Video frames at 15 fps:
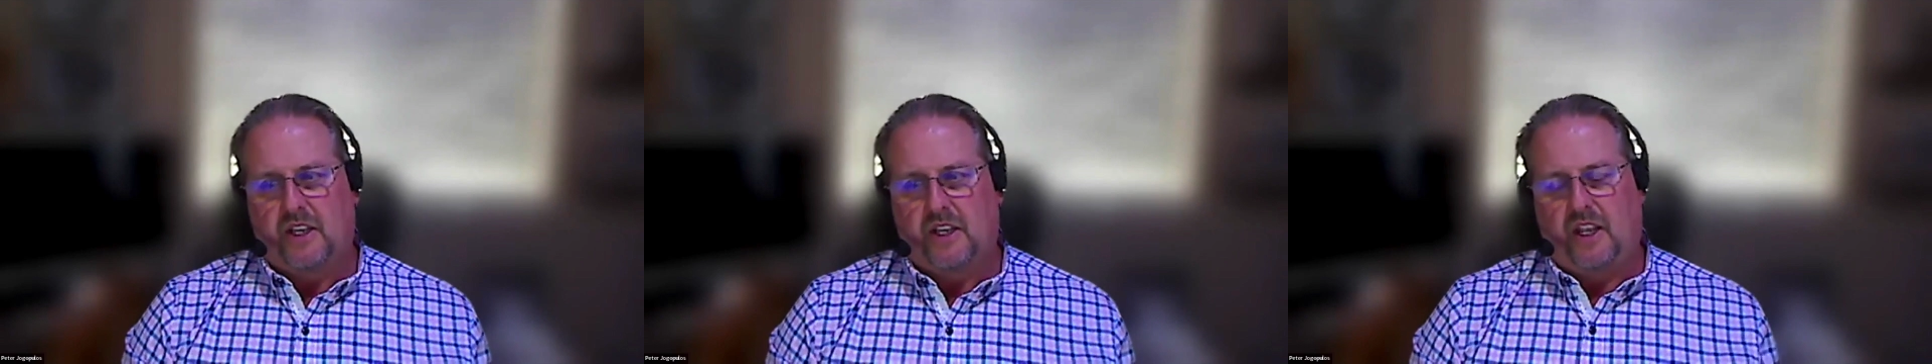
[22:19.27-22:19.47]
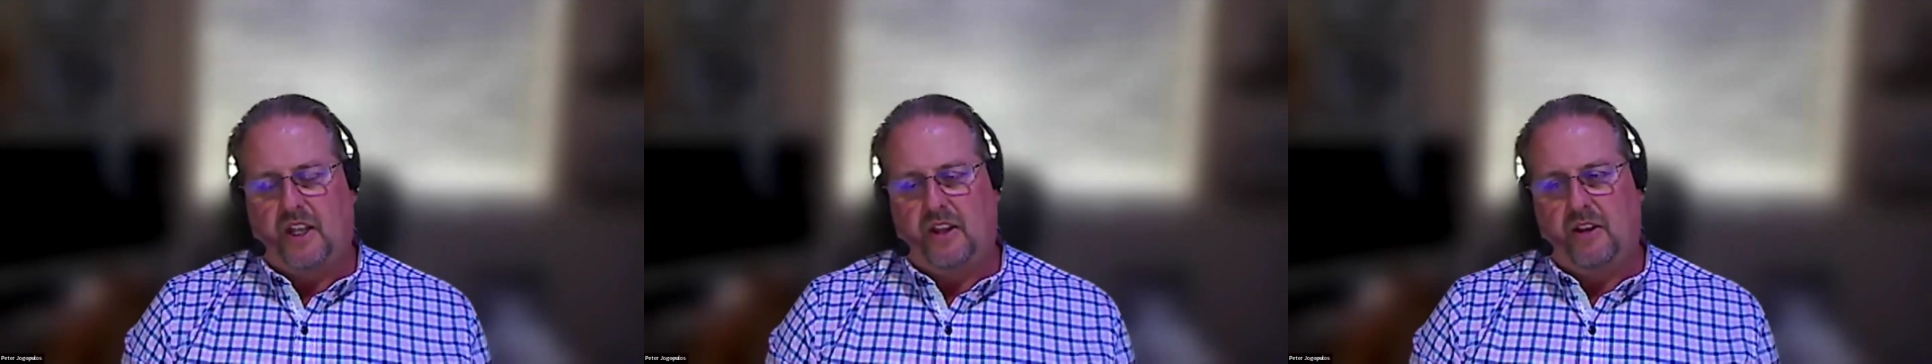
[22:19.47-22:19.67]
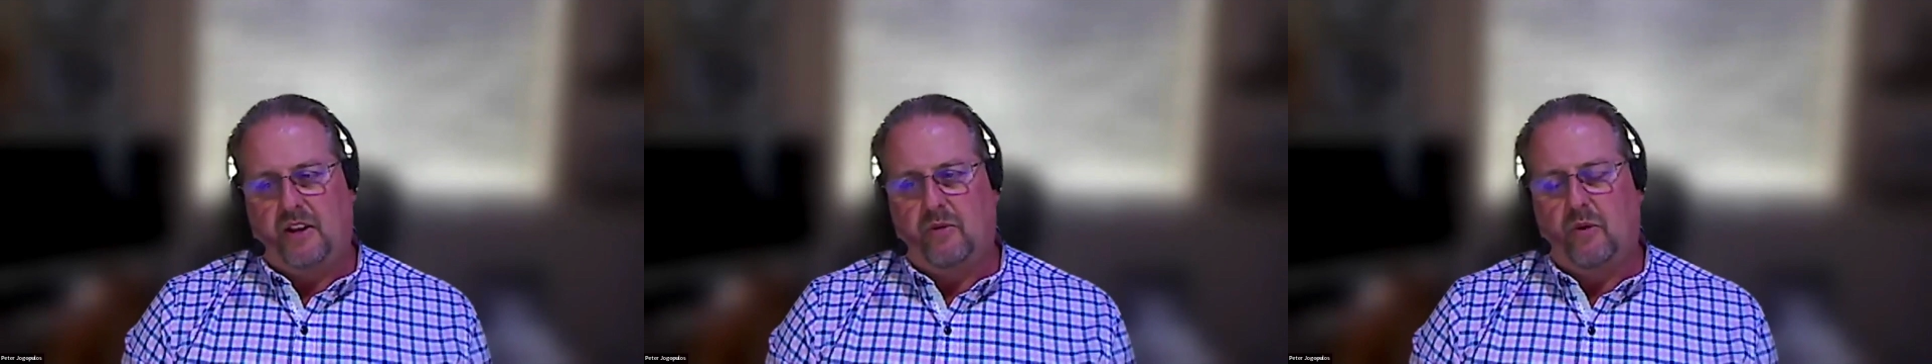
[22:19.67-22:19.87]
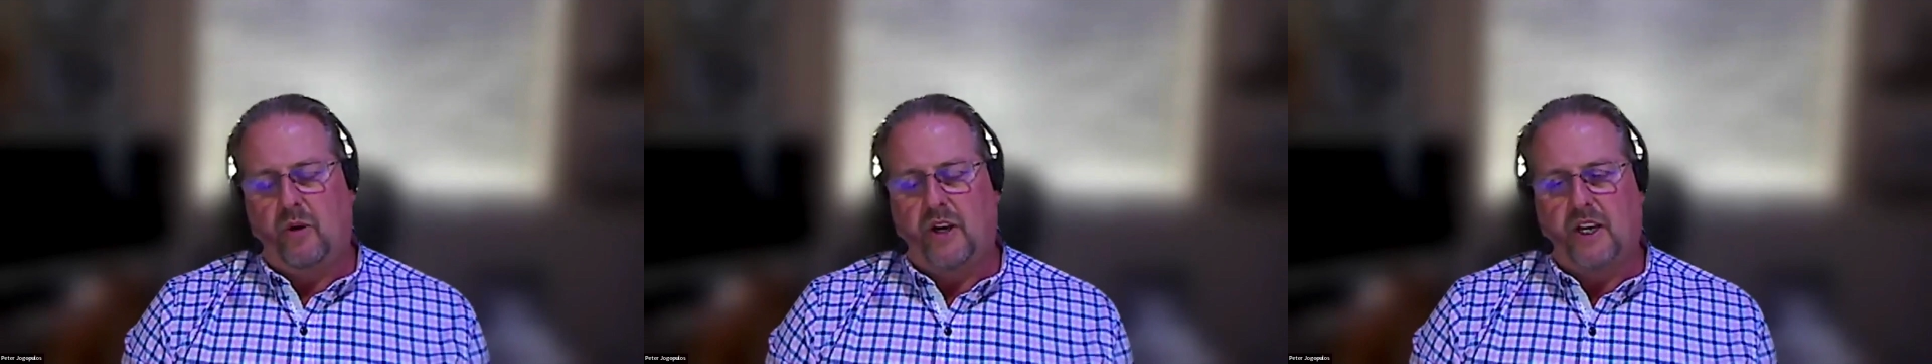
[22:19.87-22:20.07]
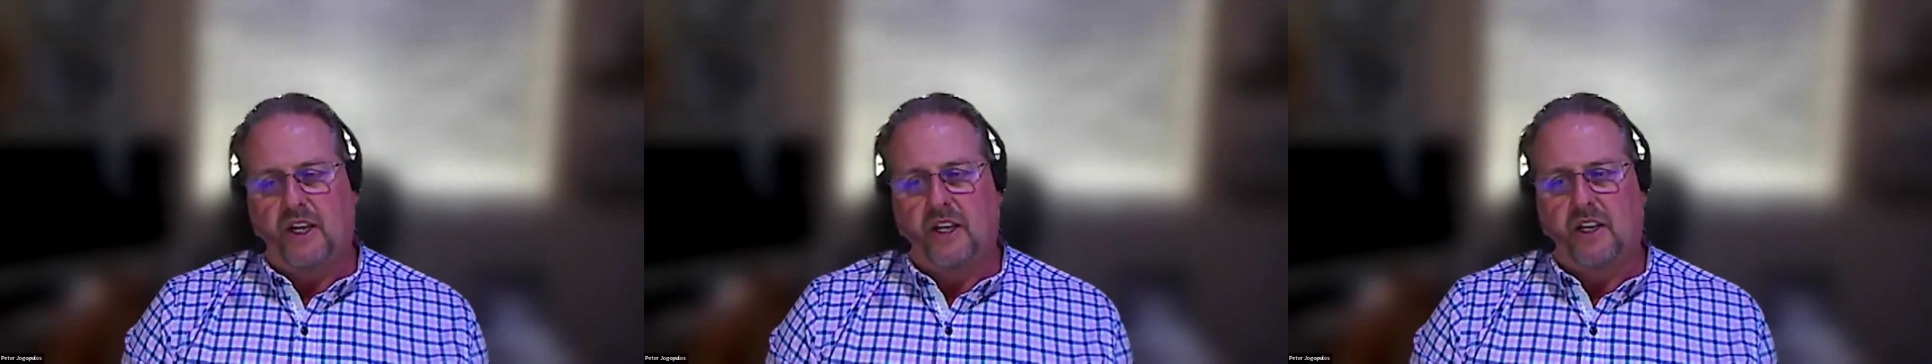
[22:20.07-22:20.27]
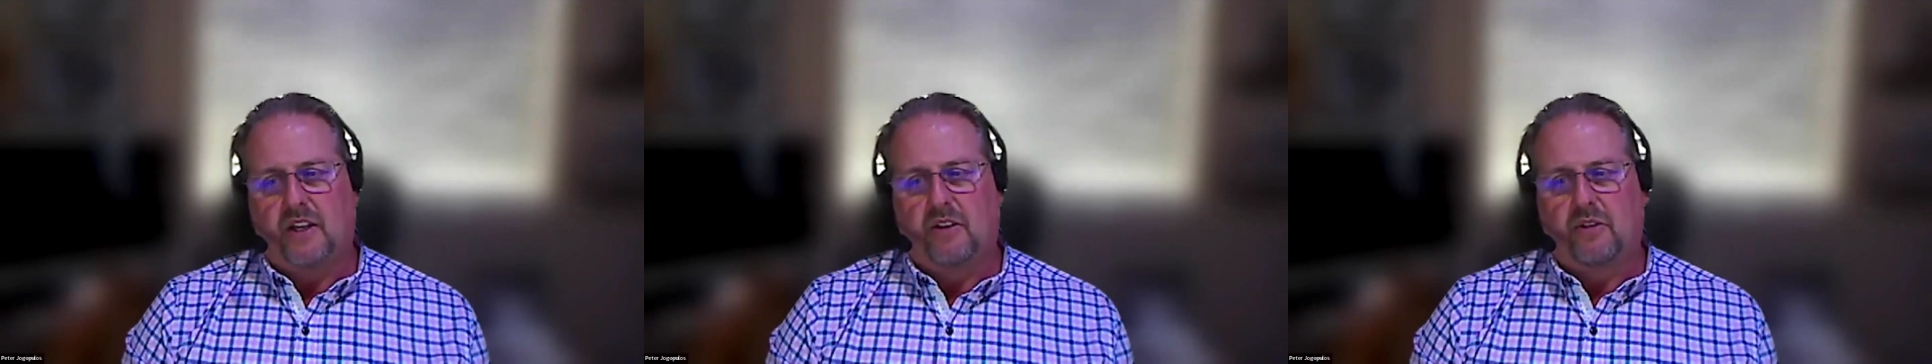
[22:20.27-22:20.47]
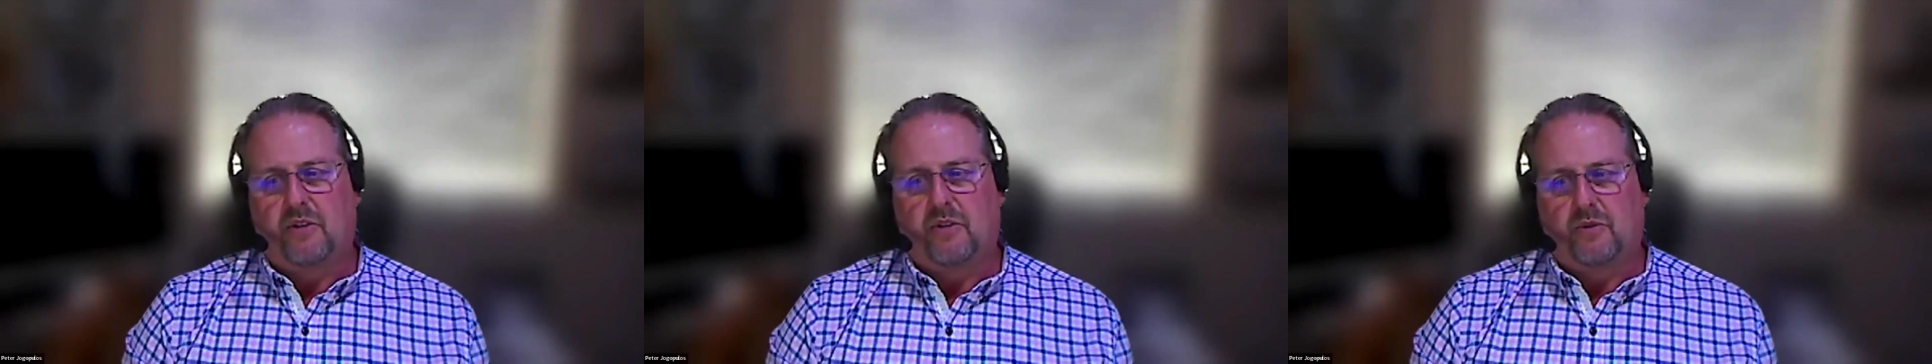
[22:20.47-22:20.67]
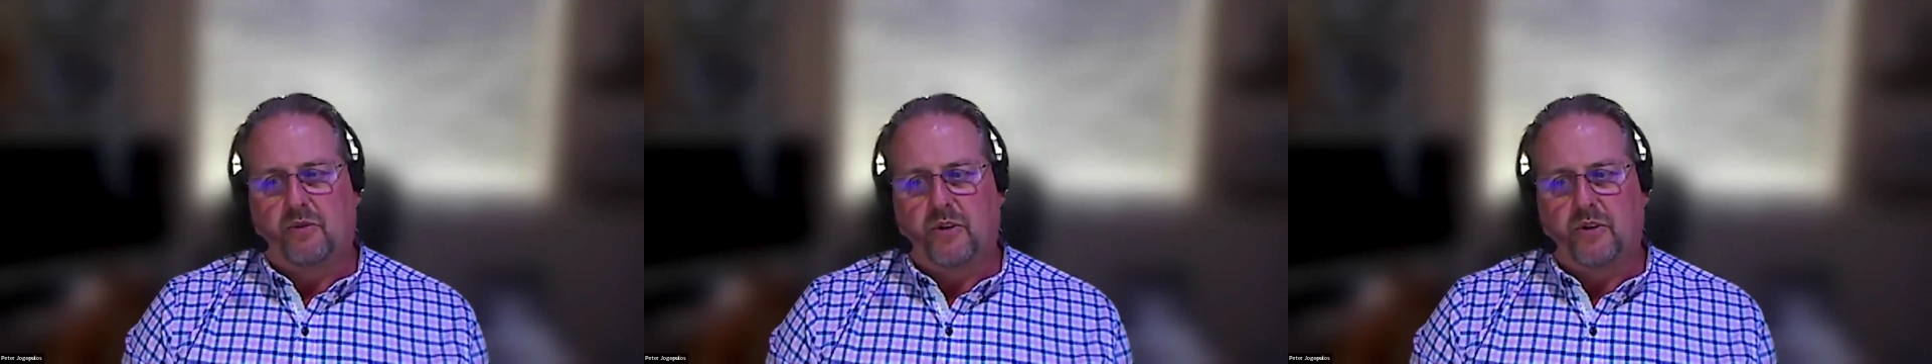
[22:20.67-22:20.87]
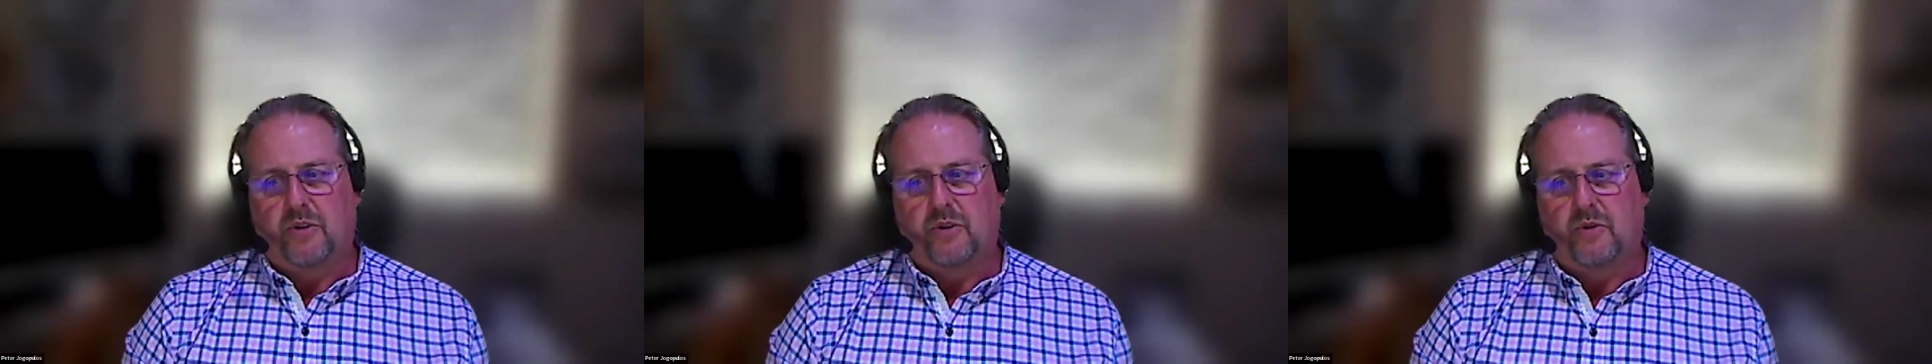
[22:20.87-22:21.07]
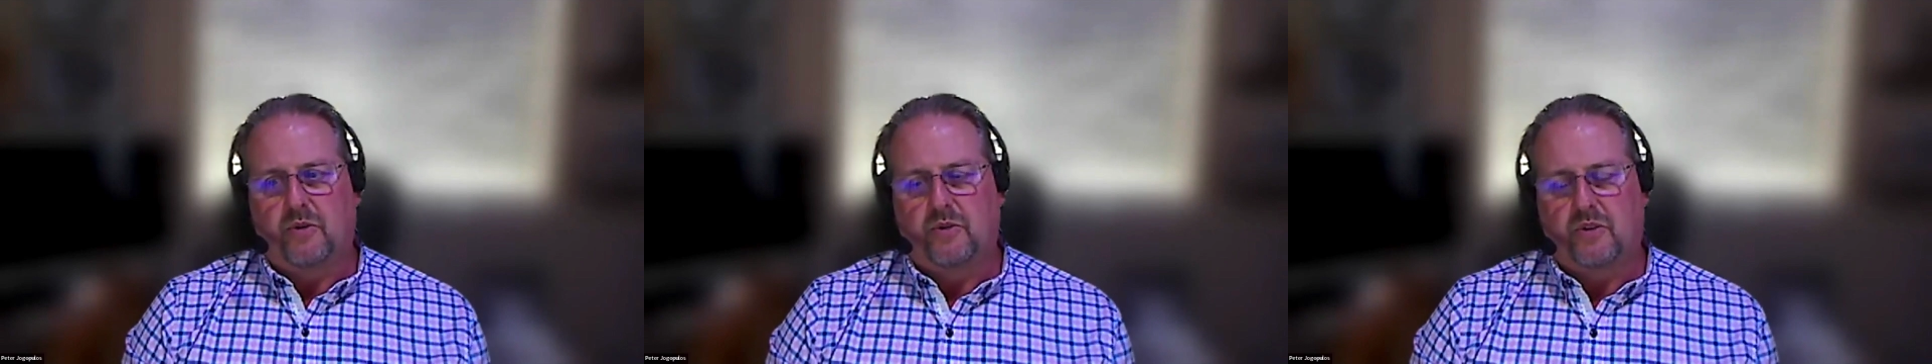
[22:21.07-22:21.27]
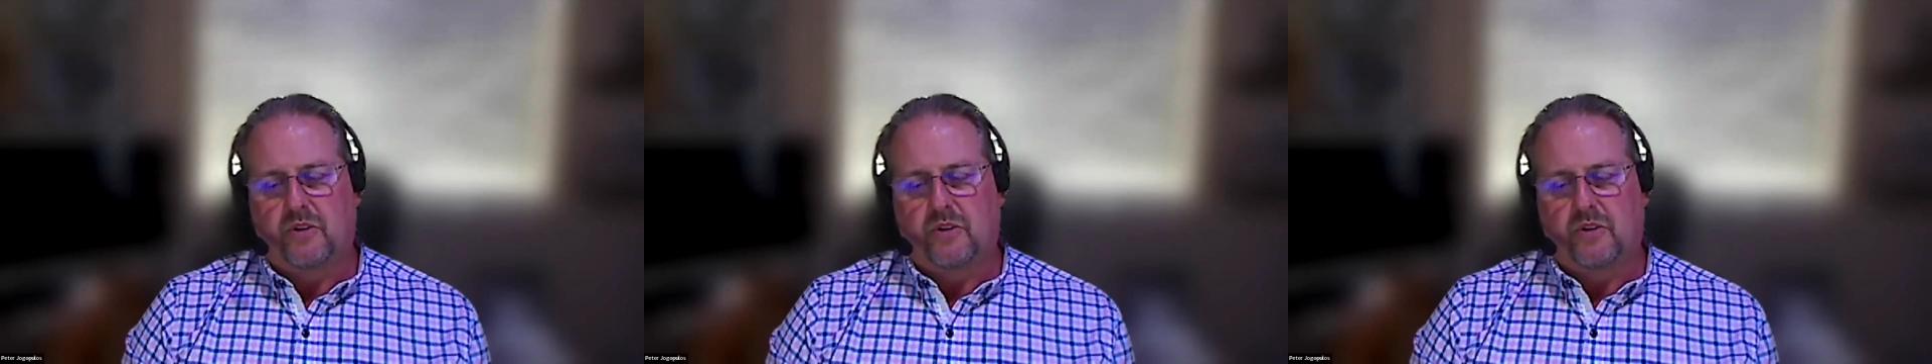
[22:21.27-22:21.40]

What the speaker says: and then running it through